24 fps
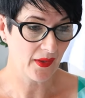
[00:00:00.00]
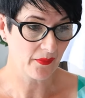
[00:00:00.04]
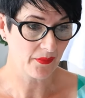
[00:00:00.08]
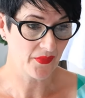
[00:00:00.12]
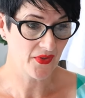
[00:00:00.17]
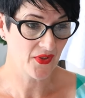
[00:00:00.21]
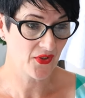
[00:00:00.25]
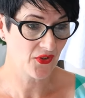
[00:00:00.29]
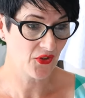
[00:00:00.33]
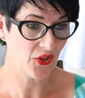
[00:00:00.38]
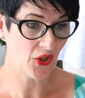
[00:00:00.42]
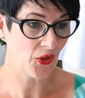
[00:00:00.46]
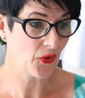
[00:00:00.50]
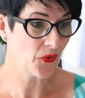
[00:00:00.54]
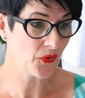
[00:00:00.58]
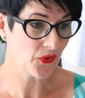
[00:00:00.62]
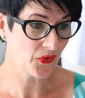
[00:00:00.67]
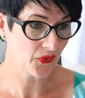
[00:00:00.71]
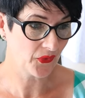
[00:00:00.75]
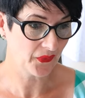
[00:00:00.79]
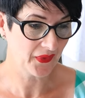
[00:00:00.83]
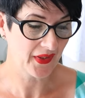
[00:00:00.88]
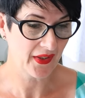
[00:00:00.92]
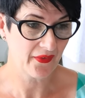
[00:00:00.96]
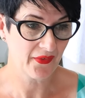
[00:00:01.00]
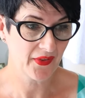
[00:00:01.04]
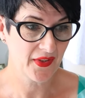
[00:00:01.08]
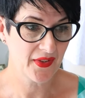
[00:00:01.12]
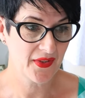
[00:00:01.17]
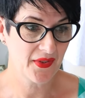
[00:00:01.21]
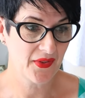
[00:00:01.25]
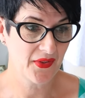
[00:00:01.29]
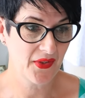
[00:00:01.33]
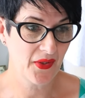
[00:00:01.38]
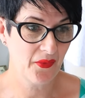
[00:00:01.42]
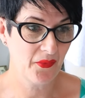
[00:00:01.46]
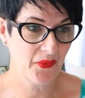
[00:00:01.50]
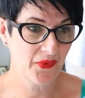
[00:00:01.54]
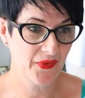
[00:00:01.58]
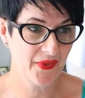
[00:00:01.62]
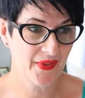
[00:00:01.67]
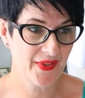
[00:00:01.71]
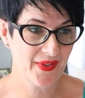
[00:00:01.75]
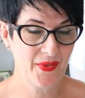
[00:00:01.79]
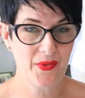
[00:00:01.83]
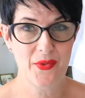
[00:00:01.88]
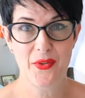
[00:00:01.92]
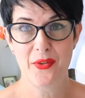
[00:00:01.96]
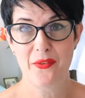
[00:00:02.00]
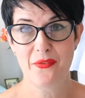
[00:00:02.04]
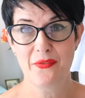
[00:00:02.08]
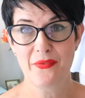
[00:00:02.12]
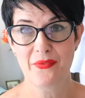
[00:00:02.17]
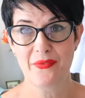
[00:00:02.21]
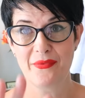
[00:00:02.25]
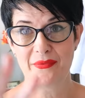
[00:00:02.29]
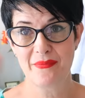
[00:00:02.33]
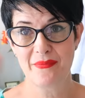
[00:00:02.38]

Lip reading: student or whatever, because I don't want to sort of